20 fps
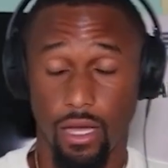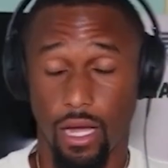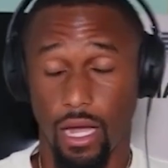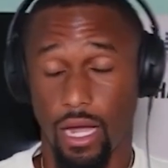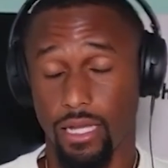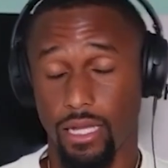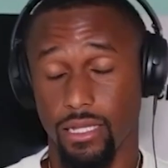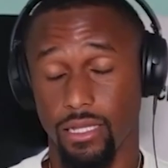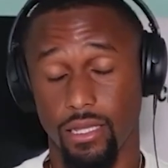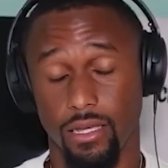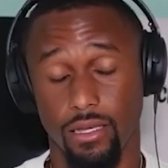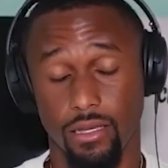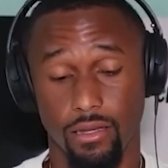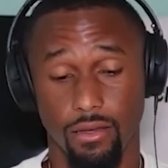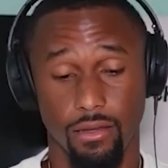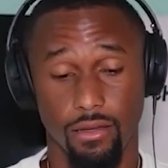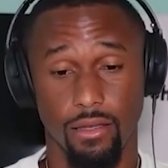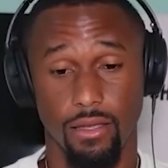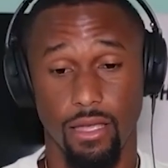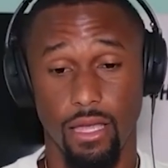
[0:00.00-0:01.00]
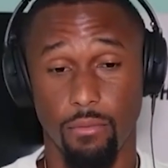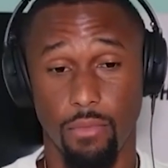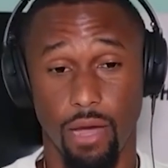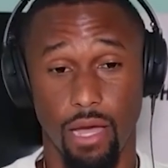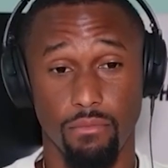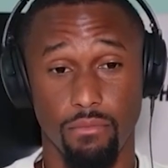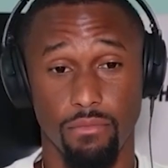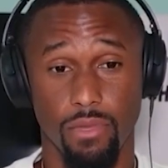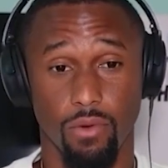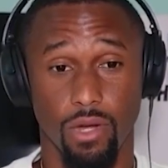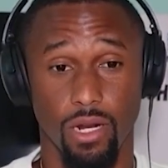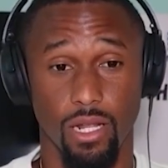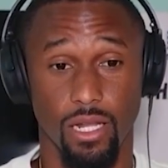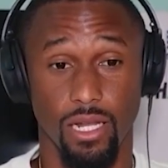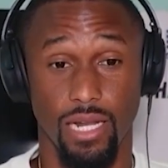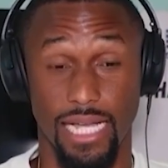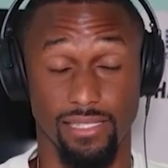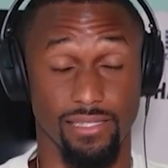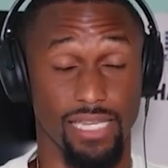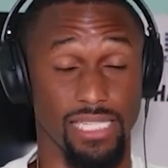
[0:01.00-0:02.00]
I think he might be one of the
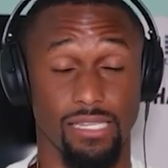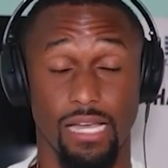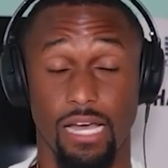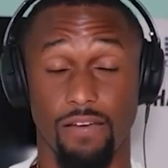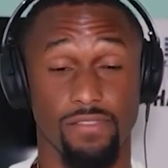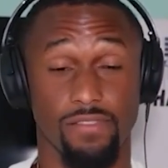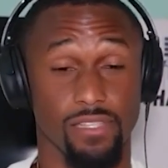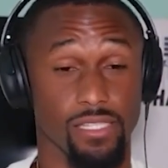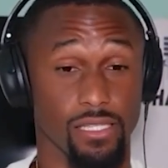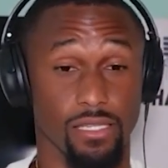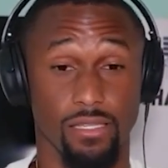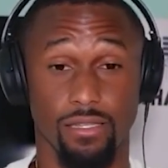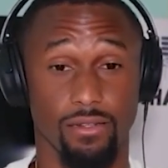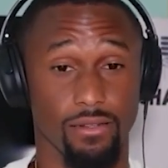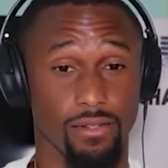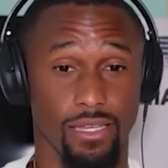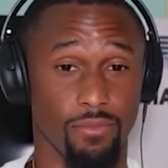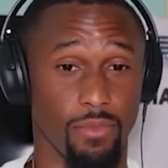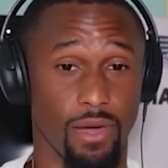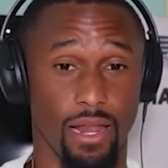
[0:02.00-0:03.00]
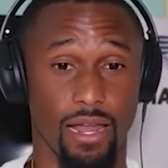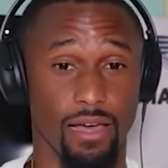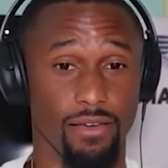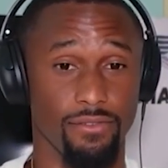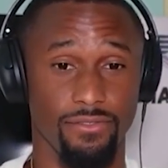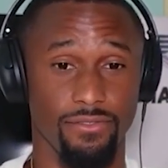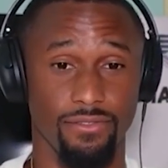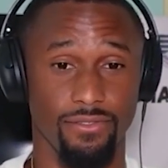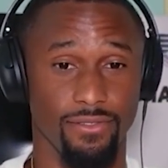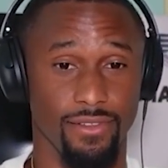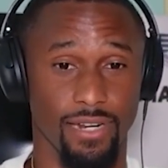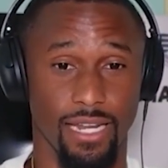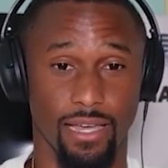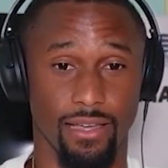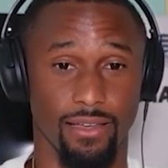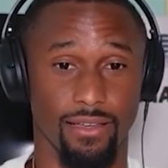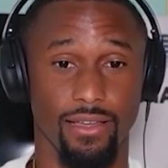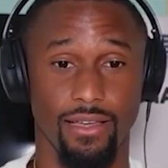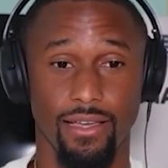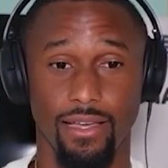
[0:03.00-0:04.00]
nicest guys I've ever seen in my life.
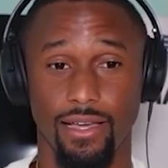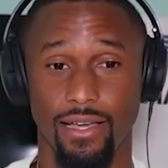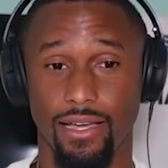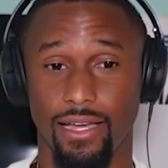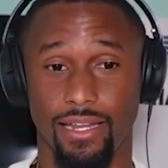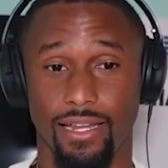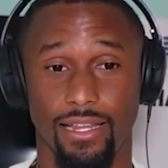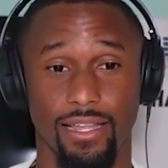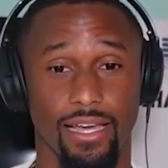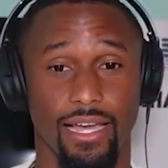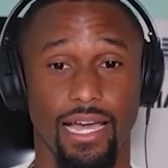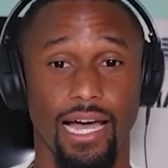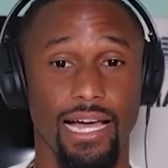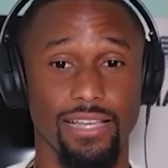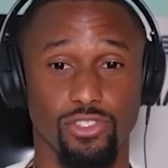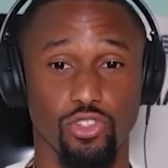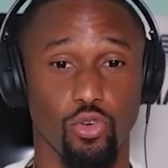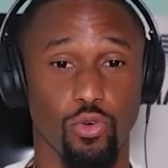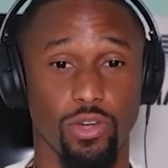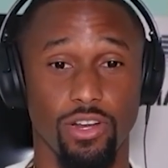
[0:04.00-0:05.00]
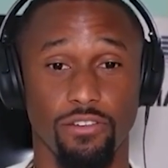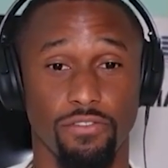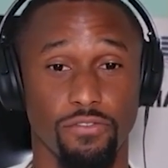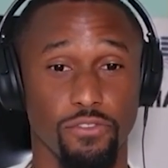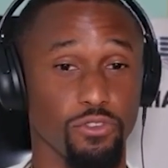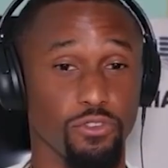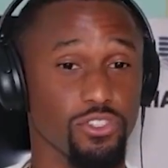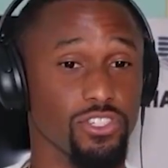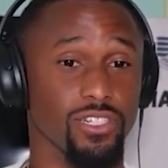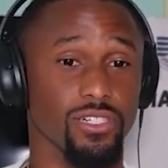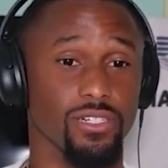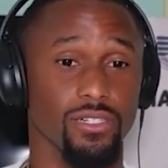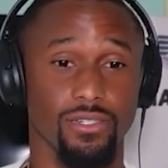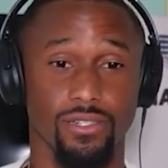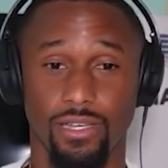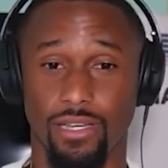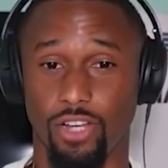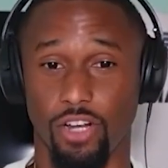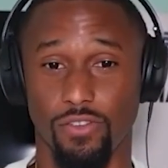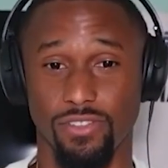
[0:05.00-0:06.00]
Like, there are guys who win a future,
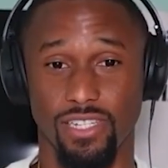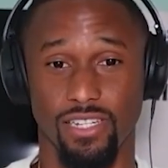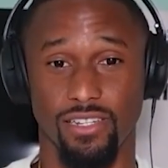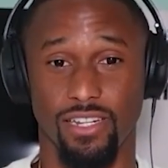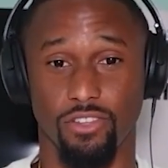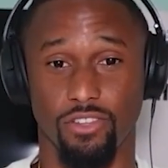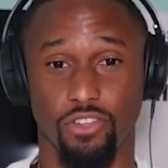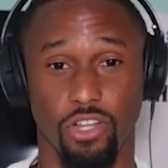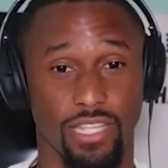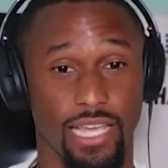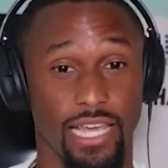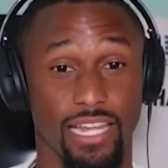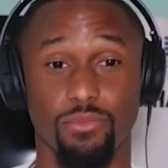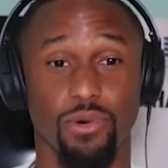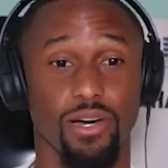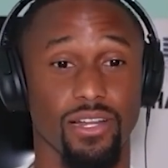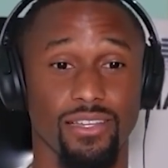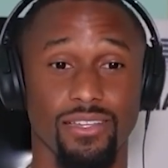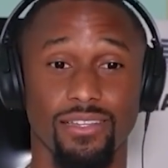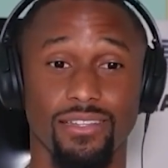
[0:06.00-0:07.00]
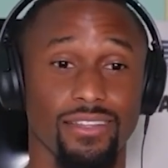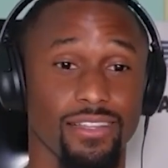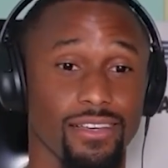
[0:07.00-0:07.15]
and all of a sudden they don't talk to anybody.